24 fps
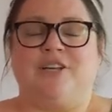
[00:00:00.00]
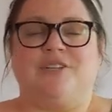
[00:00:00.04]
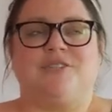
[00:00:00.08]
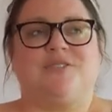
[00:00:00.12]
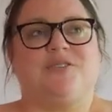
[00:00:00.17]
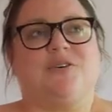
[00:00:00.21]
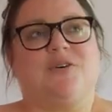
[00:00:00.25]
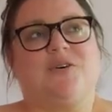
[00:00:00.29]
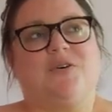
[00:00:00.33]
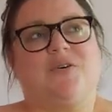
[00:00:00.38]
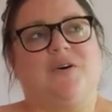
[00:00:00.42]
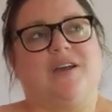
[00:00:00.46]

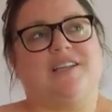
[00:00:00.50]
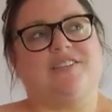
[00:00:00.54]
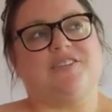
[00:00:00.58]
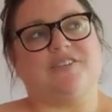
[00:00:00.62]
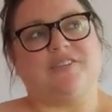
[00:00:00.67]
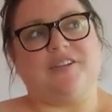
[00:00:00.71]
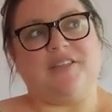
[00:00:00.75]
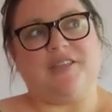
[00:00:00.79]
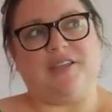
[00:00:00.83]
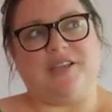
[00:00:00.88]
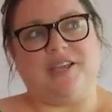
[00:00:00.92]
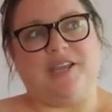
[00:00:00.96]
So I
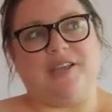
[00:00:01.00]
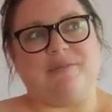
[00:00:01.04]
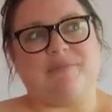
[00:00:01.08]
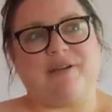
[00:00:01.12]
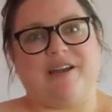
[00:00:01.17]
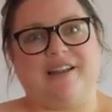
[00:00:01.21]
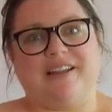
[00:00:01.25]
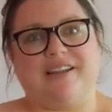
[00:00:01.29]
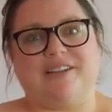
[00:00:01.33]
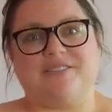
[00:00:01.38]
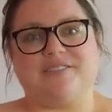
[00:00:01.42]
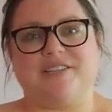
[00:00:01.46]
started thinking
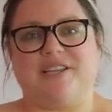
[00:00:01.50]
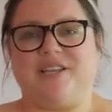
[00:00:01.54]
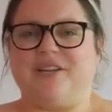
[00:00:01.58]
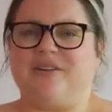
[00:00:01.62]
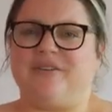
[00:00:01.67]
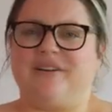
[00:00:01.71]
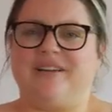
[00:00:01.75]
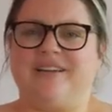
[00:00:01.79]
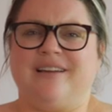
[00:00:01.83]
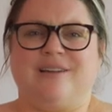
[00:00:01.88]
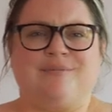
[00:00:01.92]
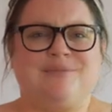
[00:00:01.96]
about it and I was like, you
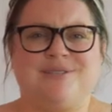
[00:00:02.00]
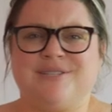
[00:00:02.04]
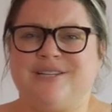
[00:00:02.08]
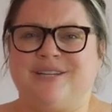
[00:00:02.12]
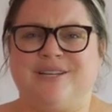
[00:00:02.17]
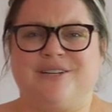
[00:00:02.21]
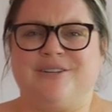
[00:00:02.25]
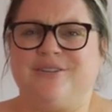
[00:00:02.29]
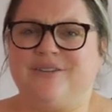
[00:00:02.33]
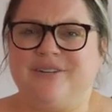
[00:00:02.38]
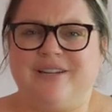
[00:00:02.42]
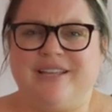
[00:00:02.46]
know what, I'm just
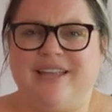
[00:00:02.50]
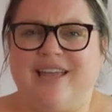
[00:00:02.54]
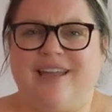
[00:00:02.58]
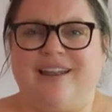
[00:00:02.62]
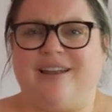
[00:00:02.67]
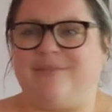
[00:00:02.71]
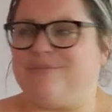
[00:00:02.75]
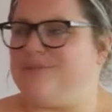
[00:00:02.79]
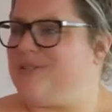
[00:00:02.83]
gonna do it again.